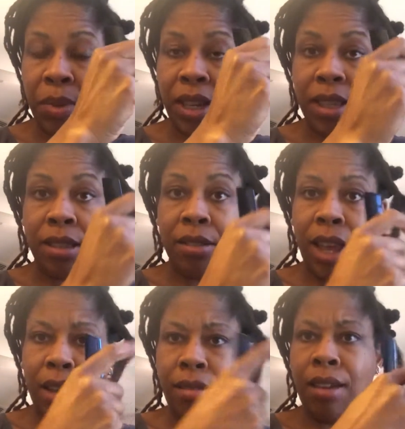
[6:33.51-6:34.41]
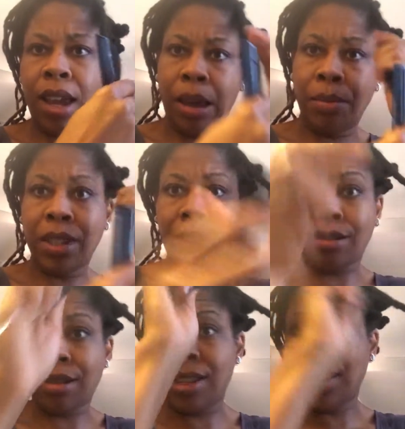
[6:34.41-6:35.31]
because they're like, okay, I'm just
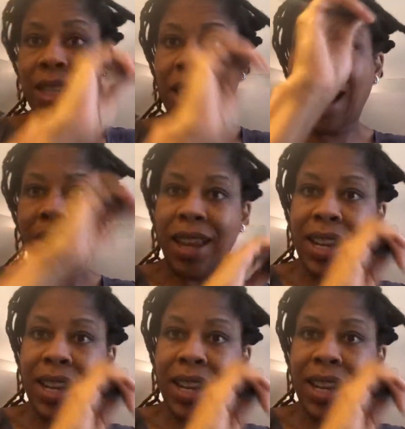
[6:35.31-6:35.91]
going to get this out.